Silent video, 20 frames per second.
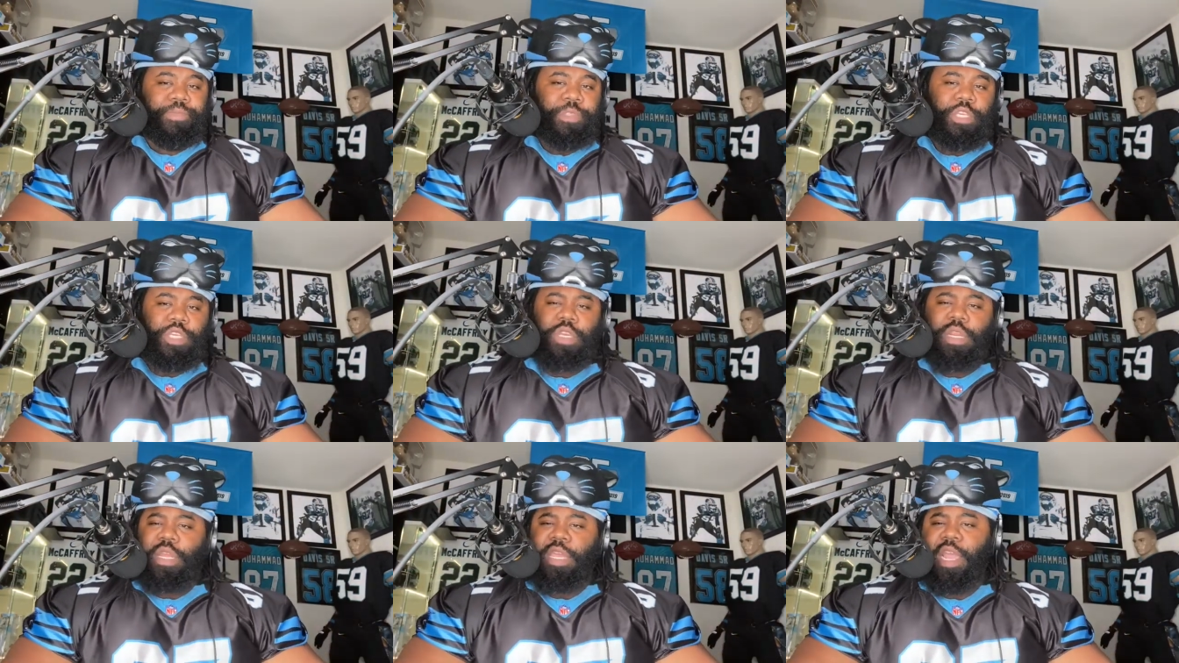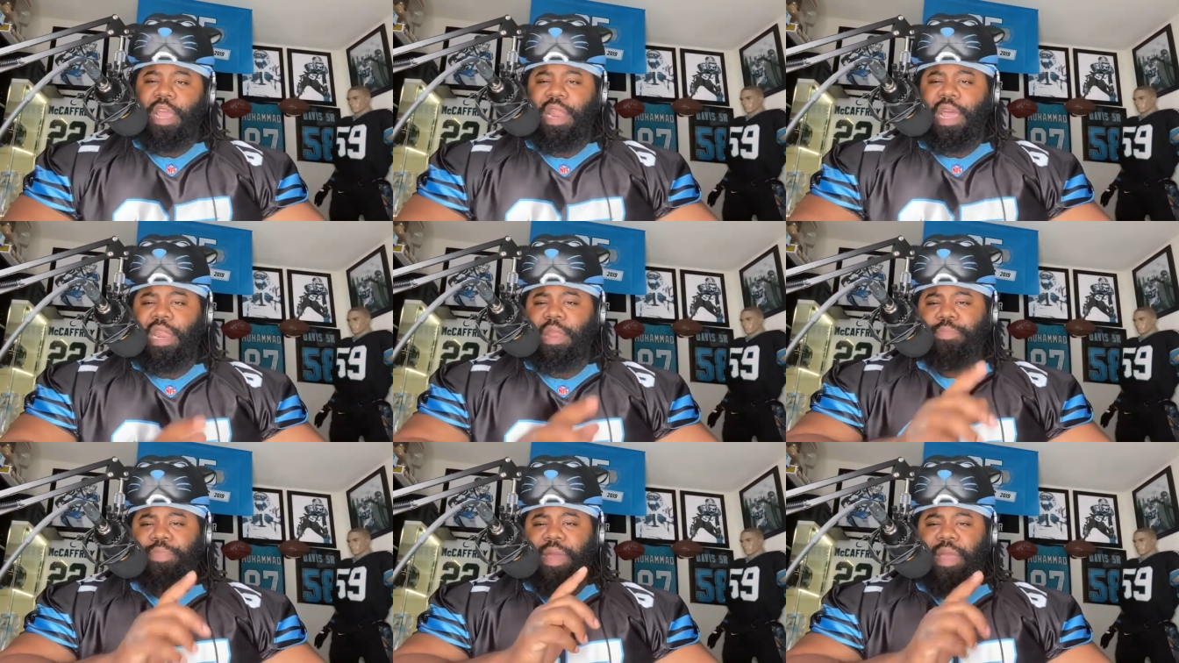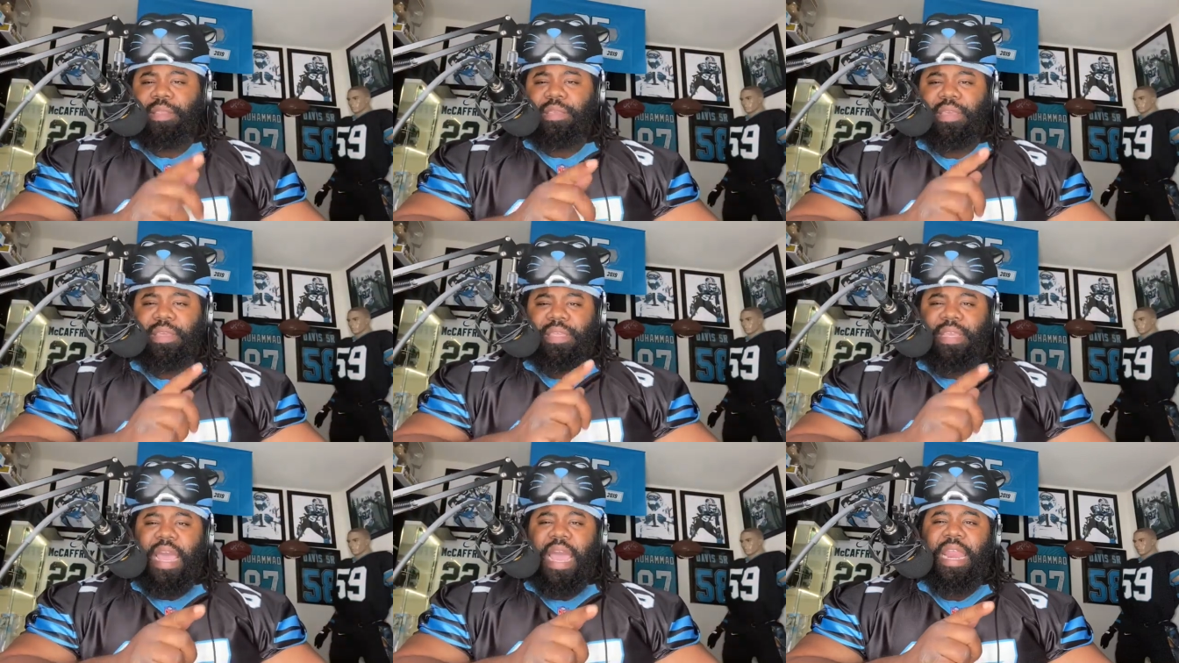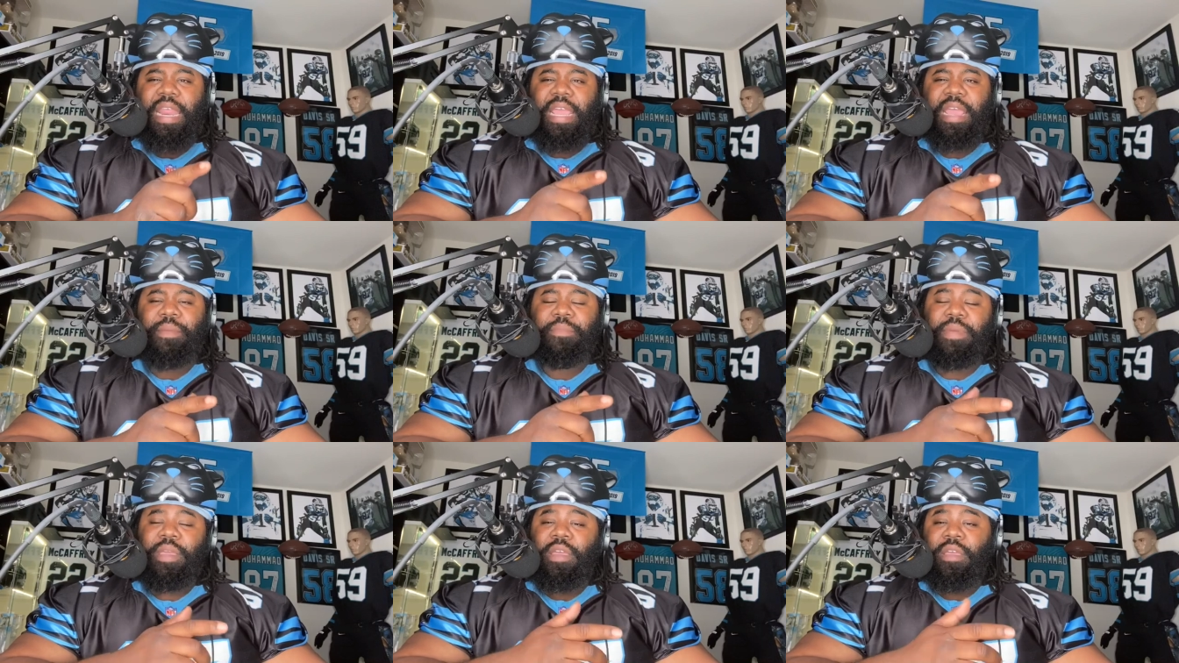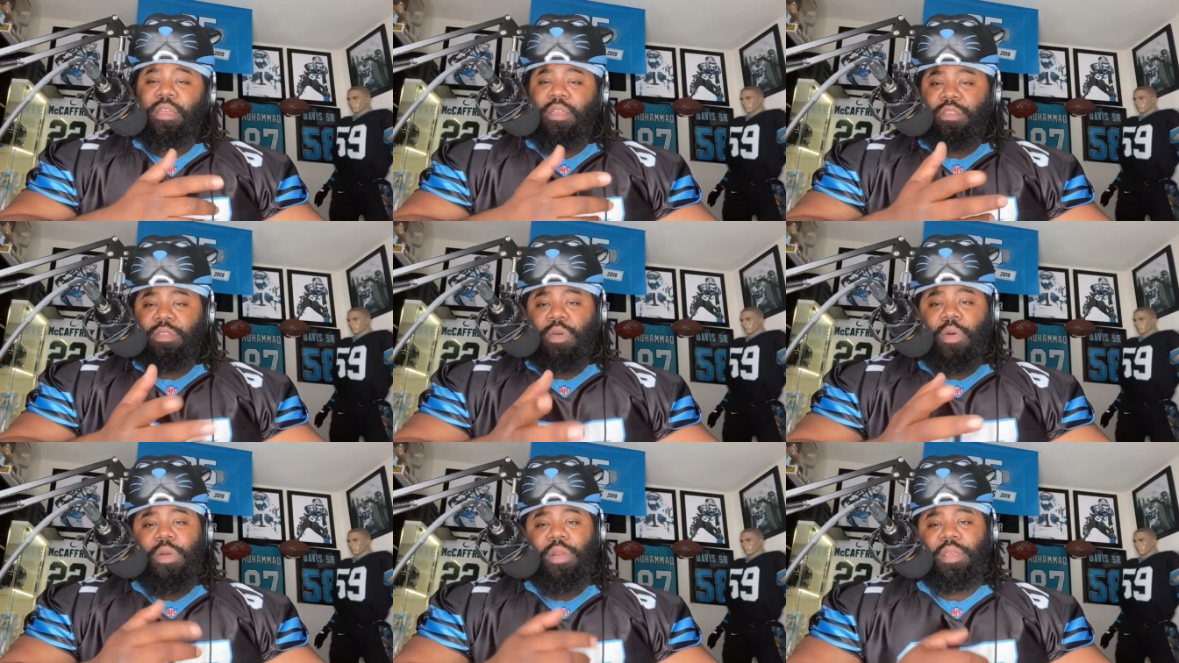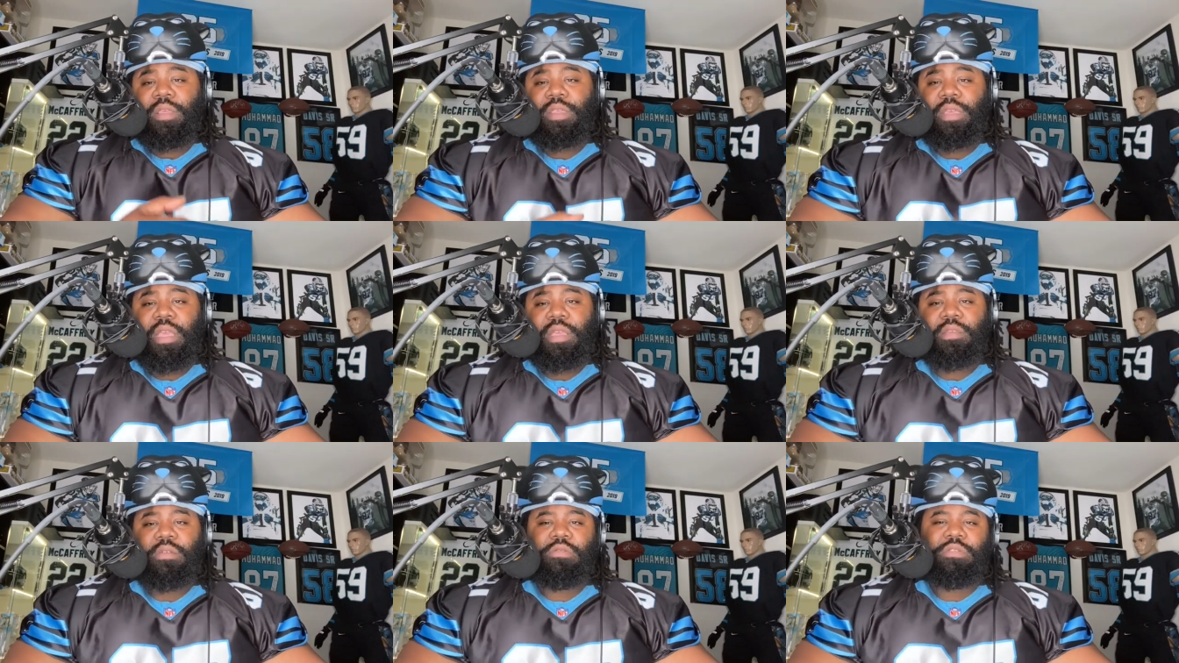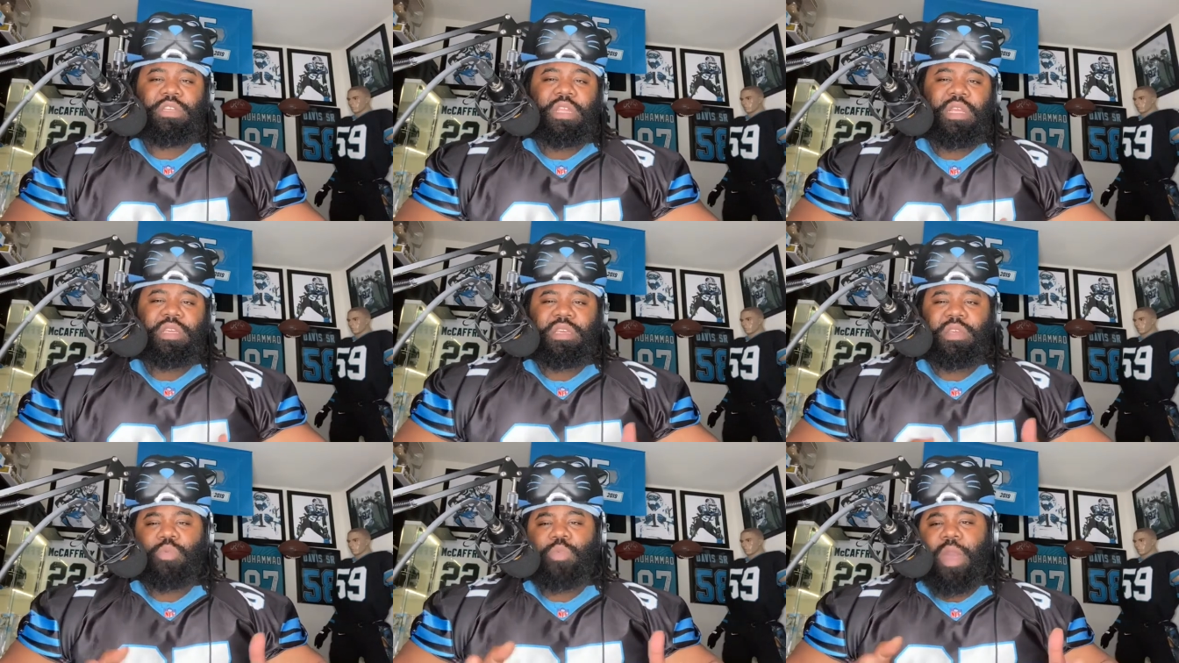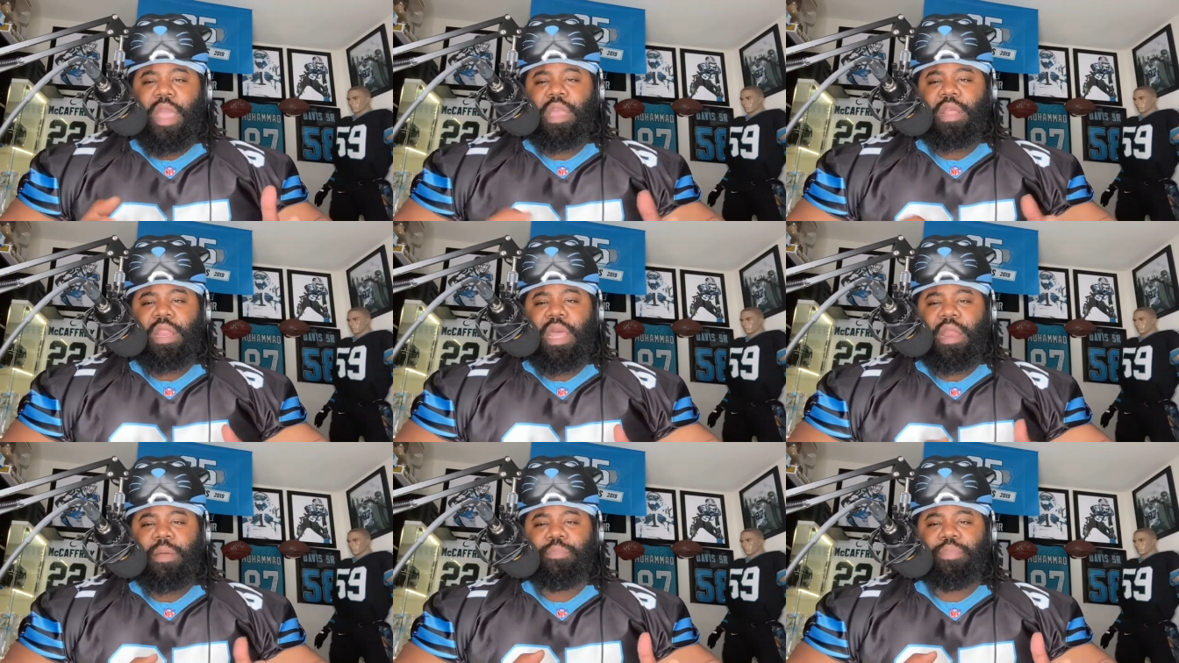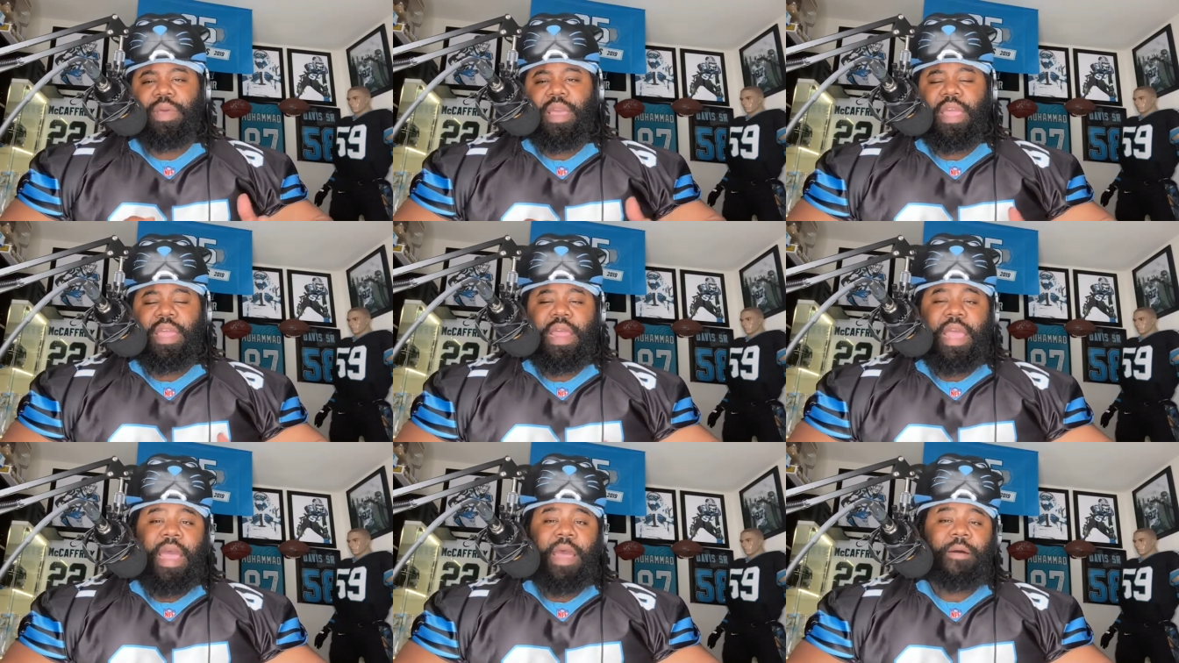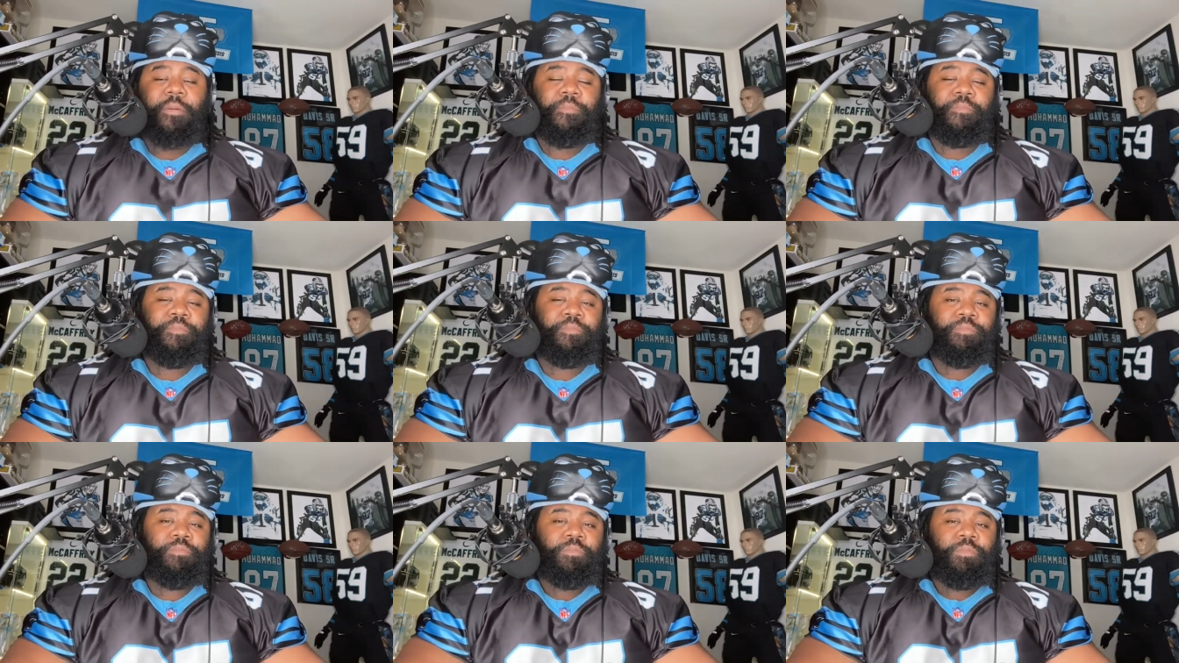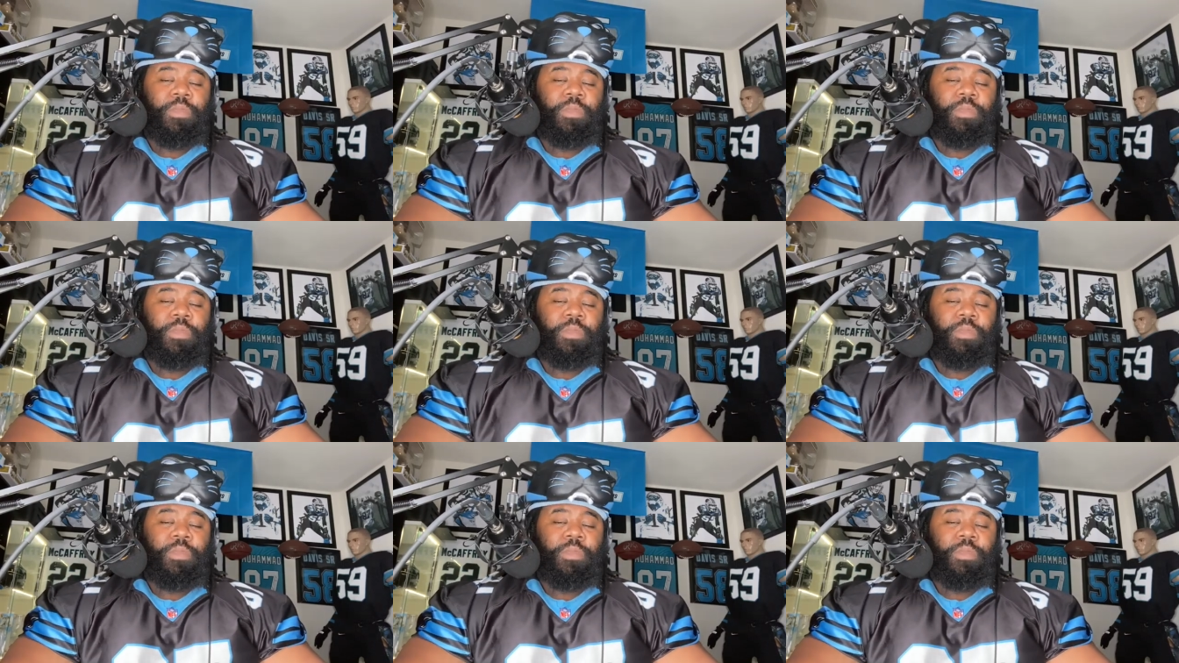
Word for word: Should the Carolina Panthers sign him during the season, or should they just wait, let him play it out?